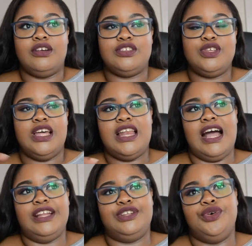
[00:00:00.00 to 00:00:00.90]
so that
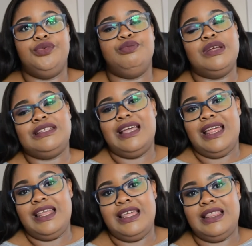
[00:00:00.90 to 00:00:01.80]
I don't miss
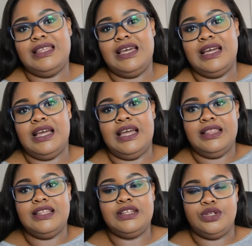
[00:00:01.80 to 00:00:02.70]
anything
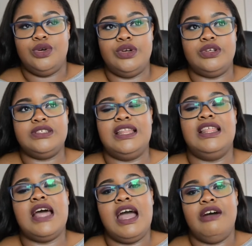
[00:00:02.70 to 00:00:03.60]
in the tutorials, and
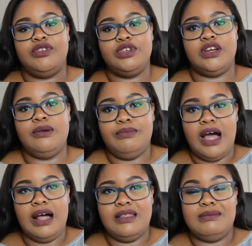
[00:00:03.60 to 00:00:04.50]
then I have to
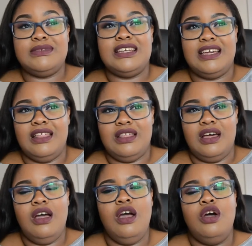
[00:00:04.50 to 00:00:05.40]
compile them
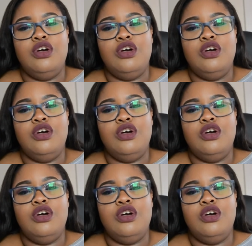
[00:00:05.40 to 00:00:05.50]
together.